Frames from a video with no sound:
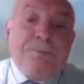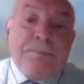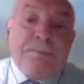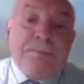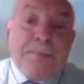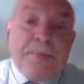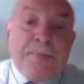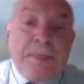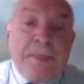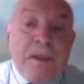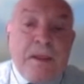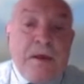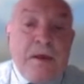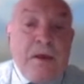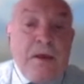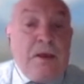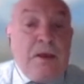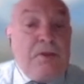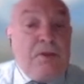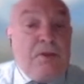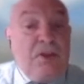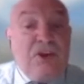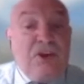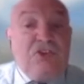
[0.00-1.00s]
These two
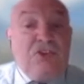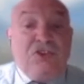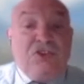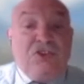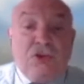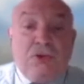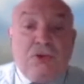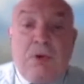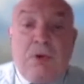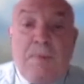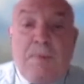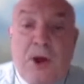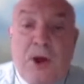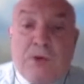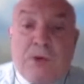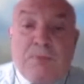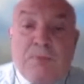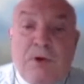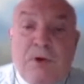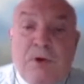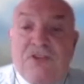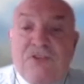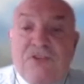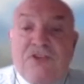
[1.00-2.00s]
remote
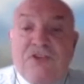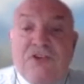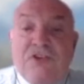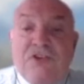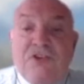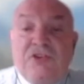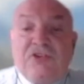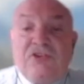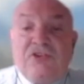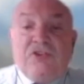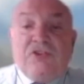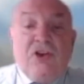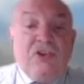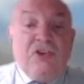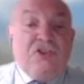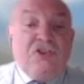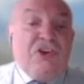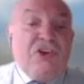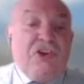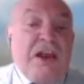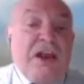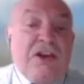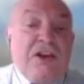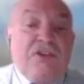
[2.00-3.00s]
provinces are challenged by
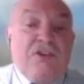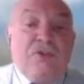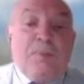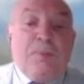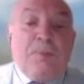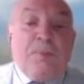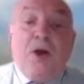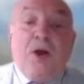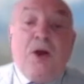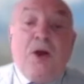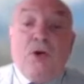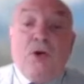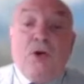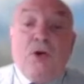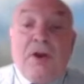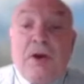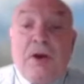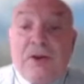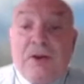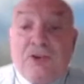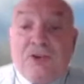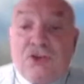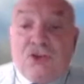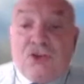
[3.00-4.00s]
ongoing tribal
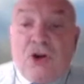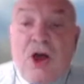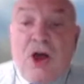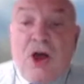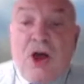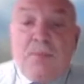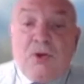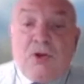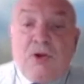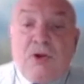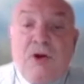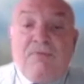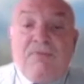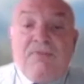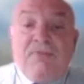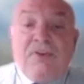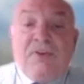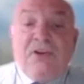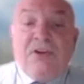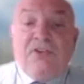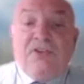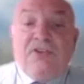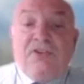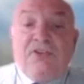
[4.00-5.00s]
conflicts
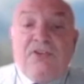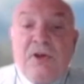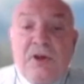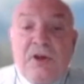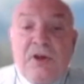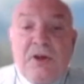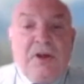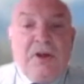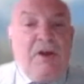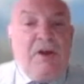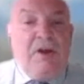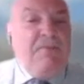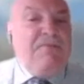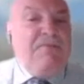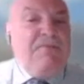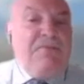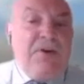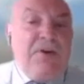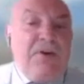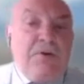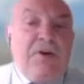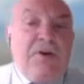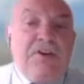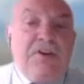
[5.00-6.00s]
and very
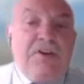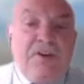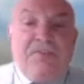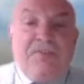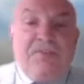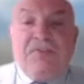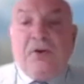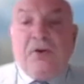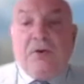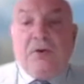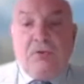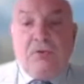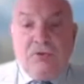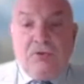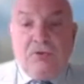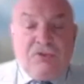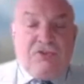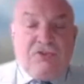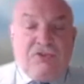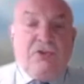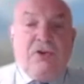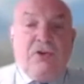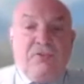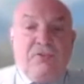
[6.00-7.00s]
difficult service
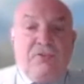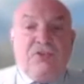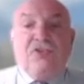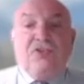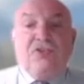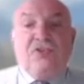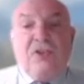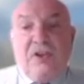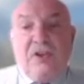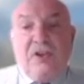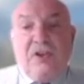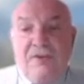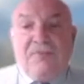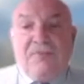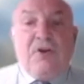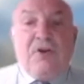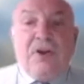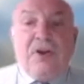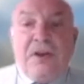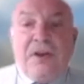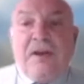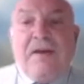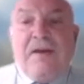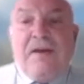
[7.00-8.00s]
delivery
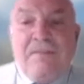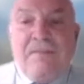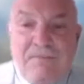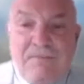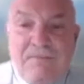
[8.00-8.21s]
environment.